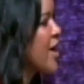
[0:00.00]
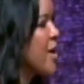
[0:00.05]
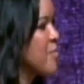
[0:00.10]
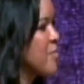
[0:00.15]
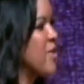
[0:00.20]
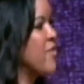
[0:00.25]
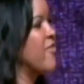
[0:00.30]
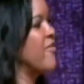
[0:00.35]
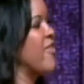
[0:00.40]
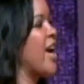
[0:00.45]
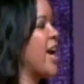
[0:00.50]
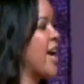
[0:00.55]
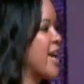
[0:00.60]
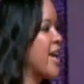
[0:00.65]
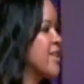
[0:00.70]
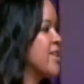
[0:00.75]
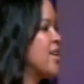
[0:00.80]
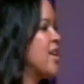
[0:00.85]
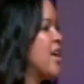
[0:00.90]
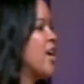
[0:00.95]
up the fact
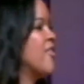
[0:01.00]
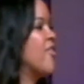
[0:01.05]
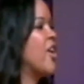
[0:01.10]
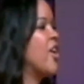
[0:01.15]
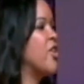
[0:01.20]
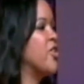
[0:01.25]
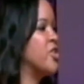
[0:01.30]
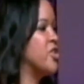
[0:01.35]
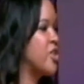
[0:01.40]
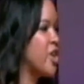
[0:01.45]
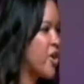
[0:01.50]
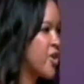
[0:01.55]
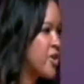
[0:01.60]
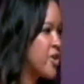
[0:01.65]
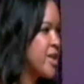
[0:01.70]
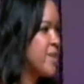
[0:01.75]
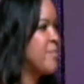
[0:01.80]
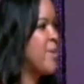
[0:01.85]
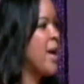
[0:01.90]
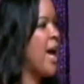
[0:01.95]
of her
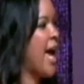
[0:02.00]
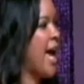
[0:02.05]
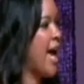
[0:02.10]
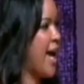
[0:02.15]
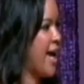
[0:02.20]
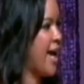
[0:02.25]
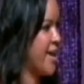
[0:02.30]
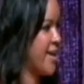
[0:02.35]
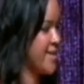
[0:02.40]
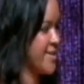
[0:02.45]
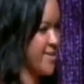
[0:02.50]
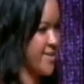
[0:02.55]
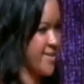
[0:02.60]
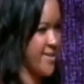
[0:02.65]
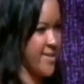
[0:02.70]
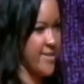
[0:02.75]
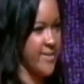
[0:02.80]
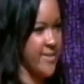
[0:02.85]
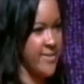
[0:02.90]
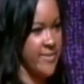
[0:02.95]
dirty
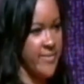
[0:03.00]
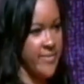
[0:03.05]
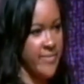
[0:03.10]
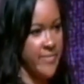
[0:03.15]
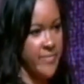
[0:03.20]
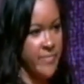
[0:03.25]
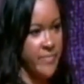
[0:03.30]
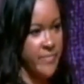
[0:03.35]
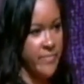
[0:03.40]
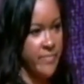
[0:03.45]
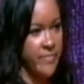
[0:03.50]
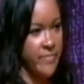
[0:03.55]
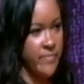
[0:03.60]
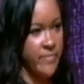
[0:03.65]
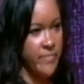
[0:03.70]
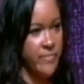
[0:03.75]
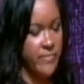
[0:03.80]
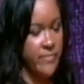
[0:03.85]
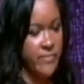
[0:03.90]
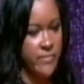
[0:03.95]
past
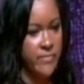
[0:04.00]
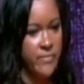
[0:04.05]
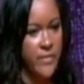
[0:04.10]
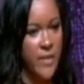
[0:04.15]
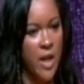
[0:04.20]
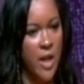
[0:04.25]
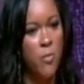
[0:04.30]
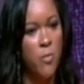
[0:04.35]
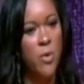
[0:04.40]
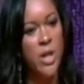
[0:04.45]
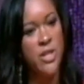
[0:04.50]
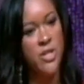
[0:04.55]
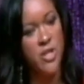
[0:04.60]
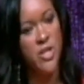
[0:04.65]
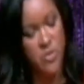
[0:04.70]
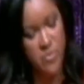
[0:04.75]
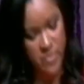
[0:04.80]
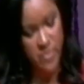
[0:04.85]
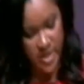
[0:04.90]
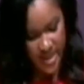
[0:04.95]
and what
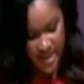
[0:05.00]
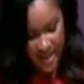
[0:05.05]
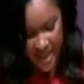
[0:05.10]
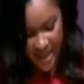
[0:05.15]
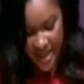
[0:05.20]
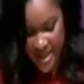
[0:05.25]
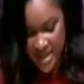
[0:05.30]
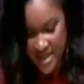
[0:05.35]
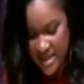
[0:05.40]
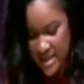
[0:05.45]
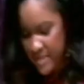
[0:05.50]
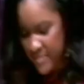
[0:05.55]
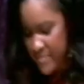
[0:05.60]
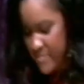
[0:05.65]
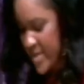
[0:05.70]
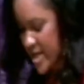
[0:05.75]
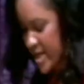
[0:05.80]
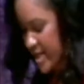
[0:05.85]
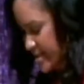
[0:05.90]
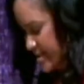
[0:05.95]
she was in the
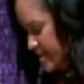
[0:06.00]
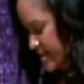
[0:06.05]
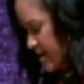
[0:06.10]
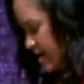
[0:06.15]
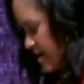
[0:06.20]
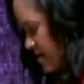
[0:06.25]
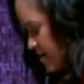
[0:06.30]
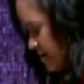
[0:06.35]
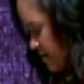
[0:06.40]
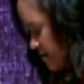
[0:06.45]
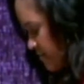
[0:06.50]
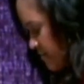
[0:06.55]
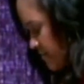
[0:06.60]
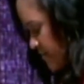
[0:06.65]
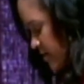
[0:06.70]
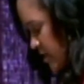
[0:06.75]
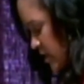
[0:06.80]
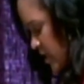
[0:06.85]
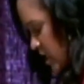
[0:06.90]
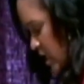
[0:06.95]
midst of
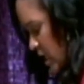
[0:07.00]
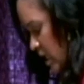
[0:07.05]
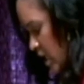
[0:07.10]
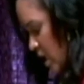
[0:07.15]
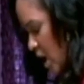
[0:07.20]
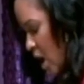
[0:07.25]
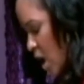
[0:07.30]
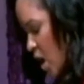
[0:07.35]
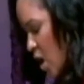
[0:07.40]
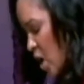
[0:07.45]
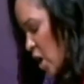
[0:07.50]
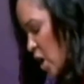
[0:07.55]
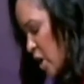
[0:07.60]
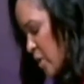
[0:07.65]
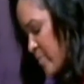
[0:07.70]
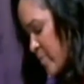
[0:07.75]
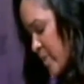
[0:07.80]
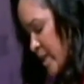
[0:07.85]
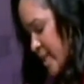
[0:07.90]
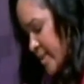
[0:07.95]
and all
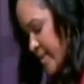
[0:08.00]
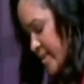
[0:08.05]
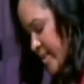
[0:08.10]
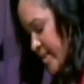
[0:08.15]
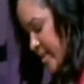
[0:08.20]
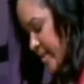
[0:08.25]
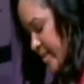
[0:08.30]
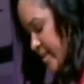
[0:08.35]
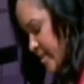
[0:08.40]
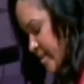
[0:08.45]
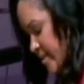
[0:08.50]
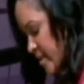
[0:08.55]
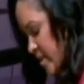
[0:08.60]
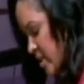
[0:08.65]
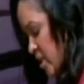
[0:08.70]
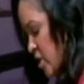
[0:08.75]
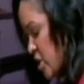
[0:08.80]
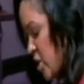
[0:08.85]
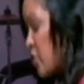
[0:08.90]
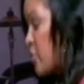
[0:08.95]
her business,
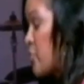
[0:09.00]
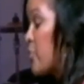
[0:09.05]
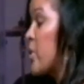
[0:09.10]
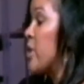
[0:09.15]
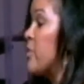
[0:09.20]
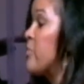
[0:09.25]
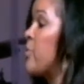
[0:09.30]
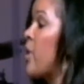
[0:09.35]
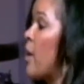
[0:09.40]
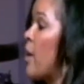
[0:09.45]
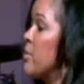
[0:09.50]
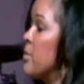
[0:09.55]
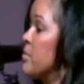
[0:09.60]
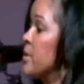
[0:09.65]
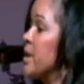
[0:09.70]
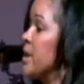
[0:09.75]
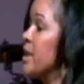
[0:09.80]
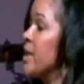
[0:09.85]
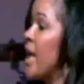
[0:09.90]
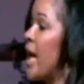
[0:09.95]
she would have
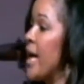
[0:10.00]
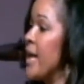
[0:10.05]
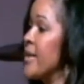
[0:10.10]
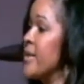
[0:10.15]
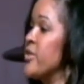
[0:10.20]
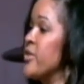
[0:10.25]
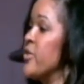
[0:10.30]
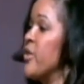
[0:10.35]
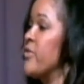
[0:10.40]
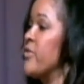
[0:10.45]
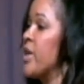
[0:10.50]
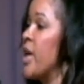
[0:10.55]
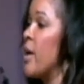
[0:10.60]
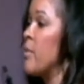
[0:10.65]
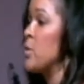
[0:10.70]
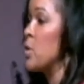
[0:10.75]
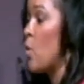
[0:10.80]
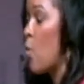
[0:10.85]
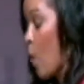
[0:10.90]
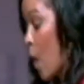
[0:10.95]
probably liked to have
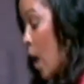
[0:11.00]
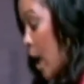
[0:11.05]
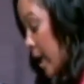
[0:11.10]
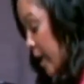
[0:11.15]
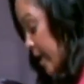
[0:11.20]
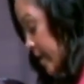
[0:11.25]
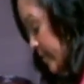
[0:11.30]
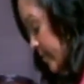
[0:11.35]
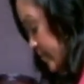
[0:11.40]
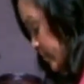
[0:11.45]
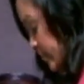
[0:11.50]
kept quiet.